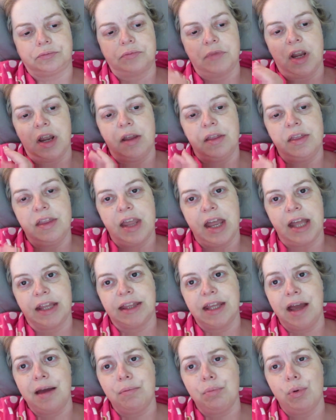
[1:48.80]
and at
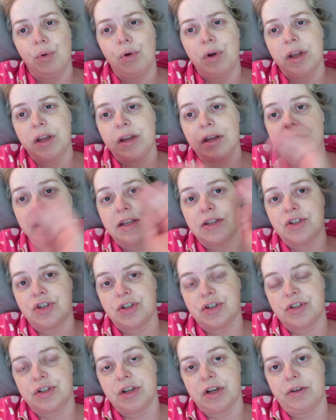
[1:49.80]
that point it's
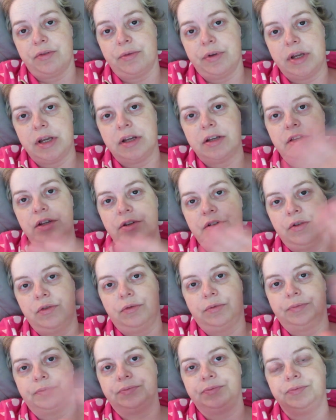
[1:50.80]
just diarrhea. You
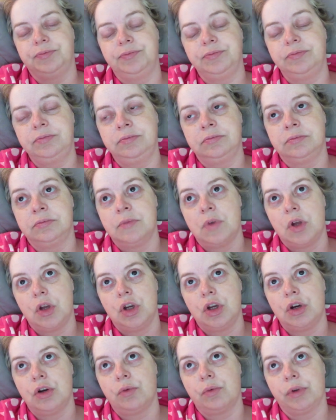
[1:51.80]
don't
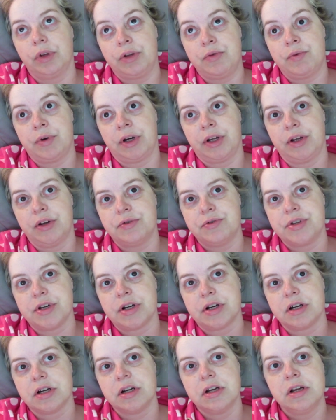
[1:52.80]
really want to go
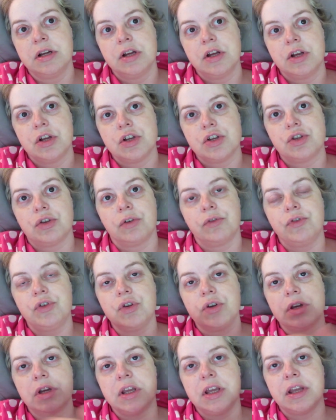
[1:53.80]
there. So if
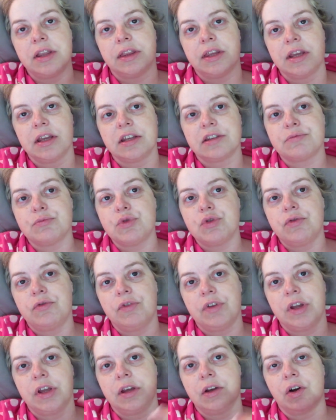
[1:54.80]
you can get things
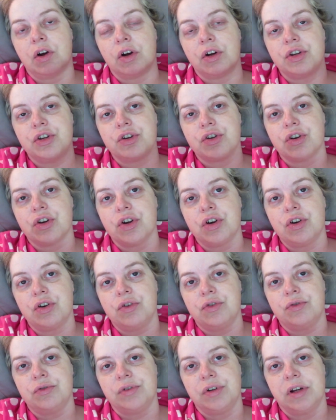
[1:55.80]
moving on your
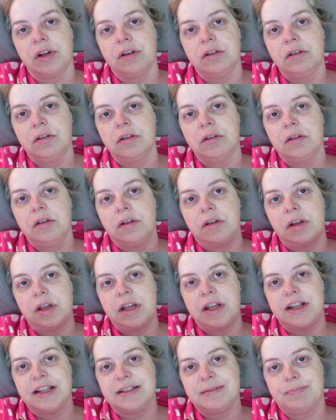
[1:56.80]
own,
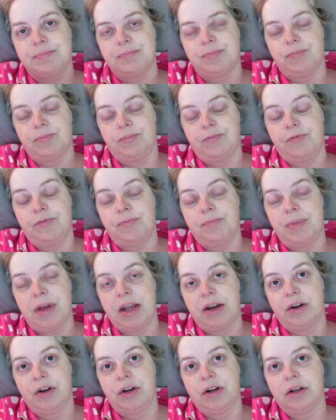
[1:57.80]
it's
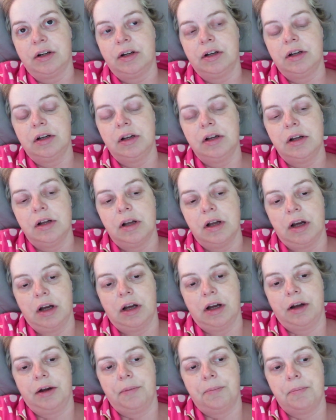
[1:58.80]
better.
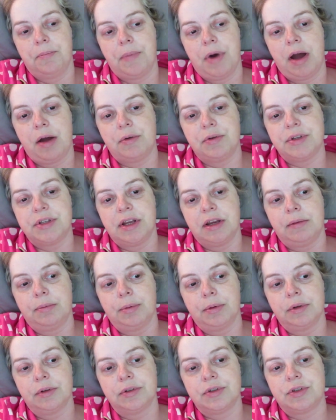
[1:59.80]
I was
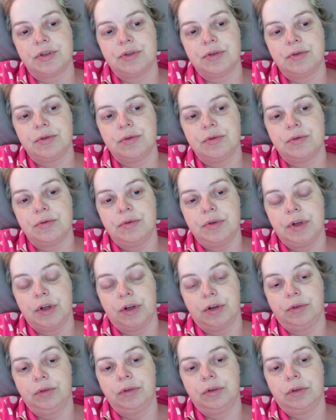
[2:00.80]
able
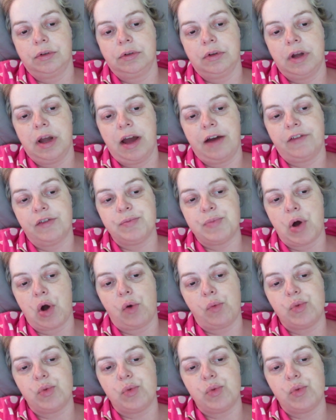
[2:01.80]
to, have a bowel